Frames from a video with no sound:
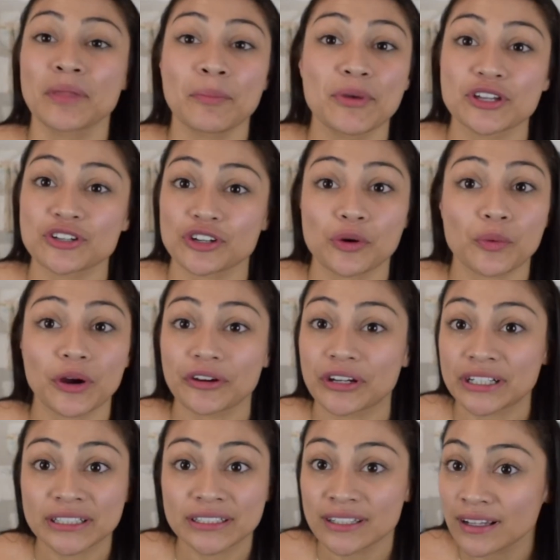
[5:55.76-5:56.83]
Make sure you're
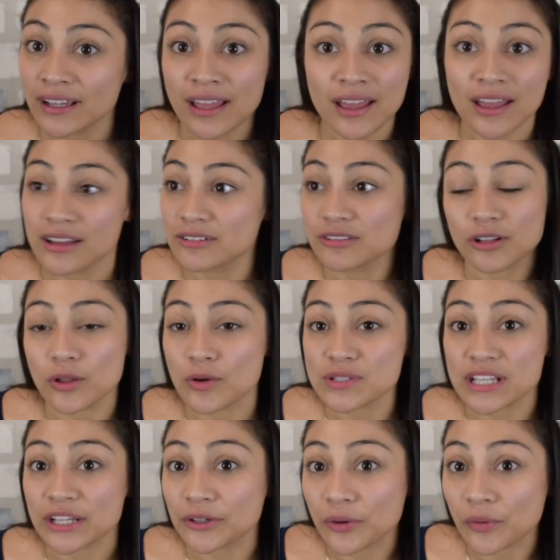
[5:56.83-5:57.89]
wearing clothes
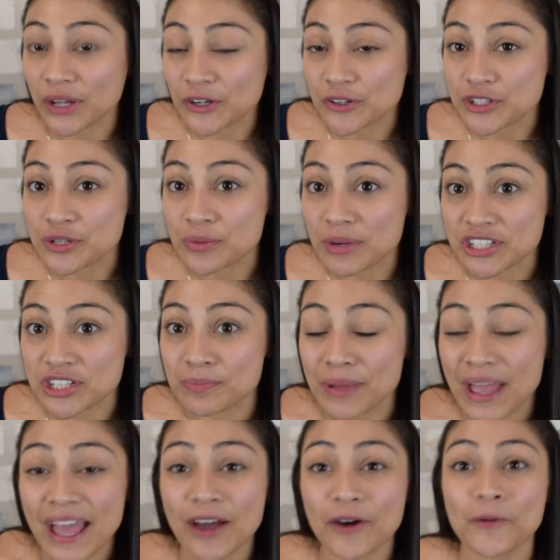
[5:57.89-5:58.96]
that you don't care too much
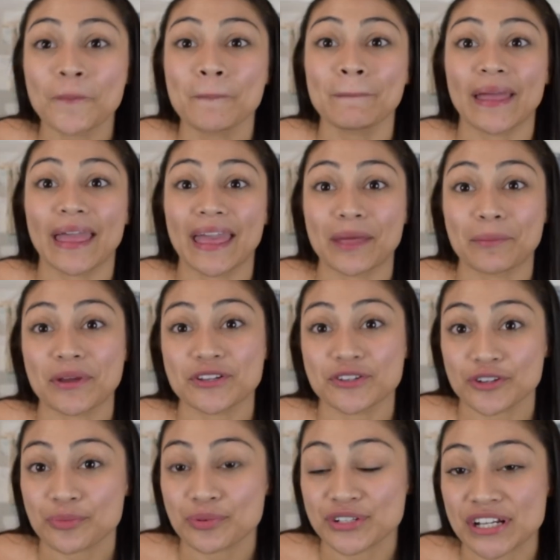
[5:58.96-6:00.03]
about, and make sure
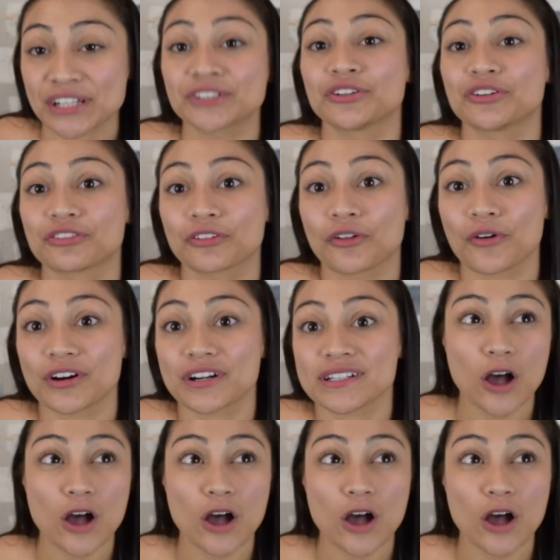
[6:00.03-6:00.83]
you're protecting your floors.